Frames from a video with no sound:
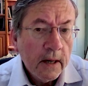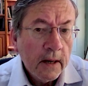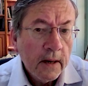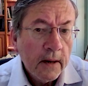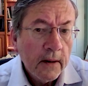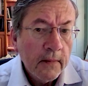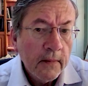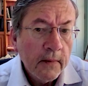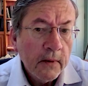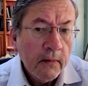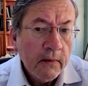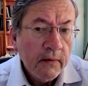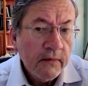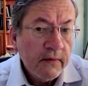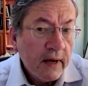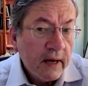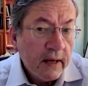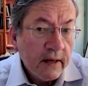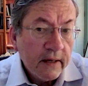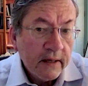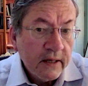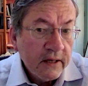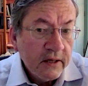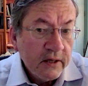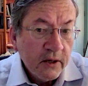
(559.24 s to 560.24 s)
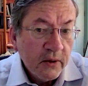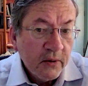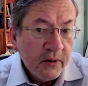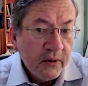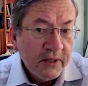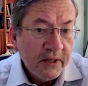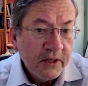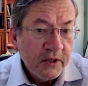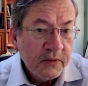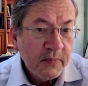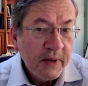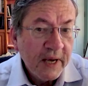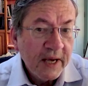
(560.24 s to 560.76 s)
We've had to deal
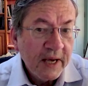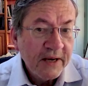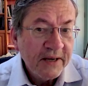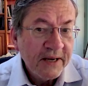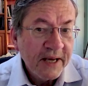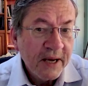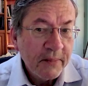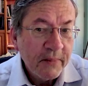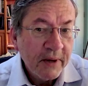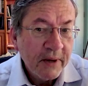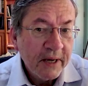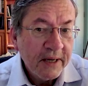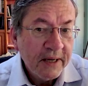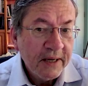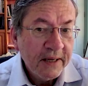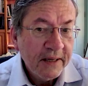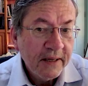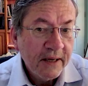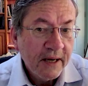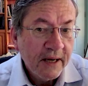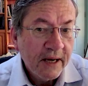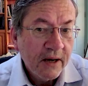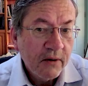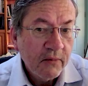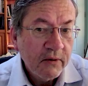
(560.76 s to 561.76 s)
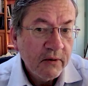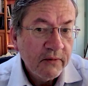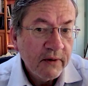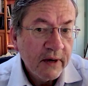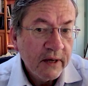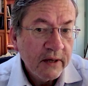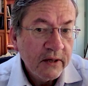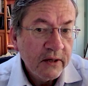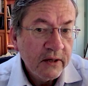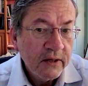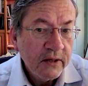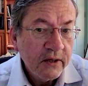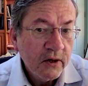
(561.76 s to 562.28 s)
with this pandemic.
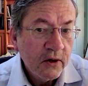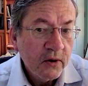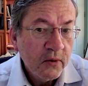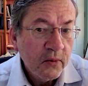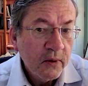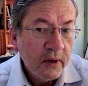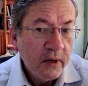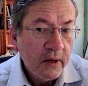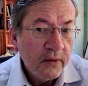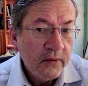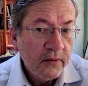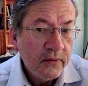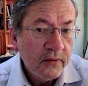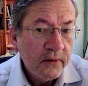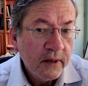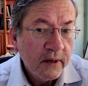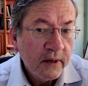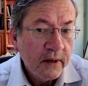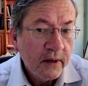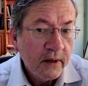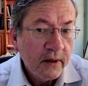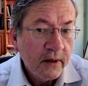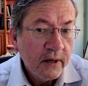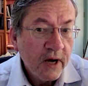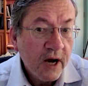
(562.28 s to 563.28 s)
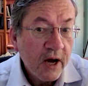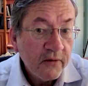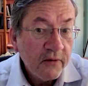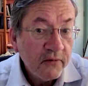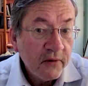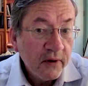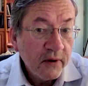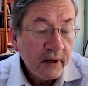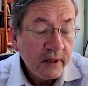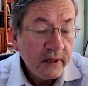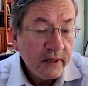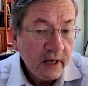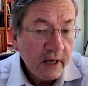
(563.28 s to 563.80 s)
We've had to deal with
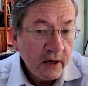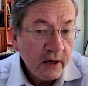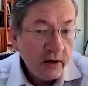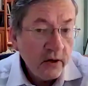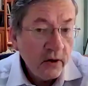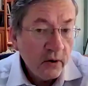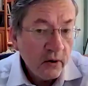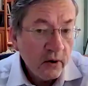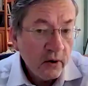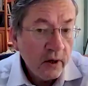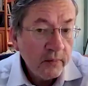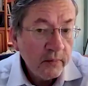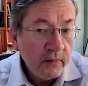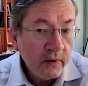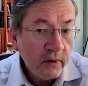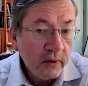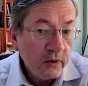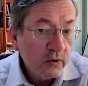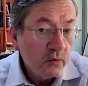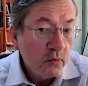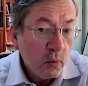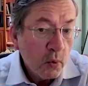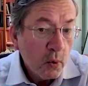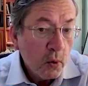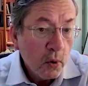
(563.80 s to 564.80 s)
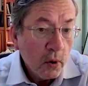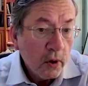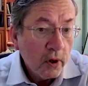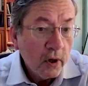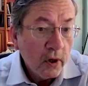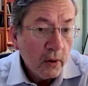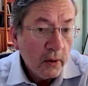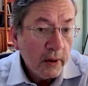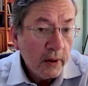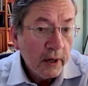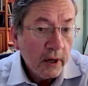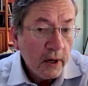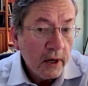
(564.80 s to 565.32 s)
conflict in Europe. There's war
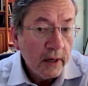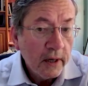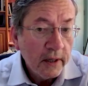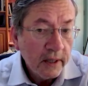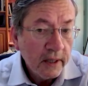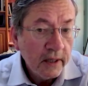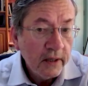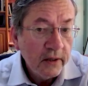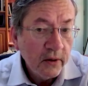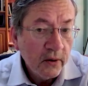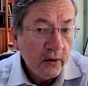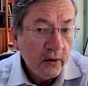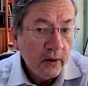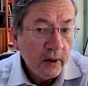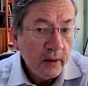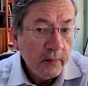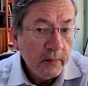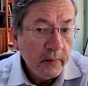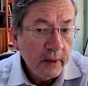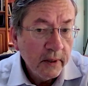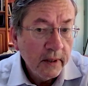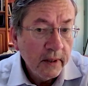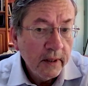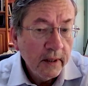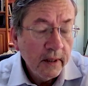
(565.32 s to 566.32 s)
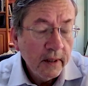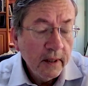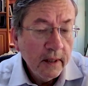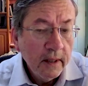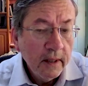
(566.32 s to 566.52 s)
going on in Europe.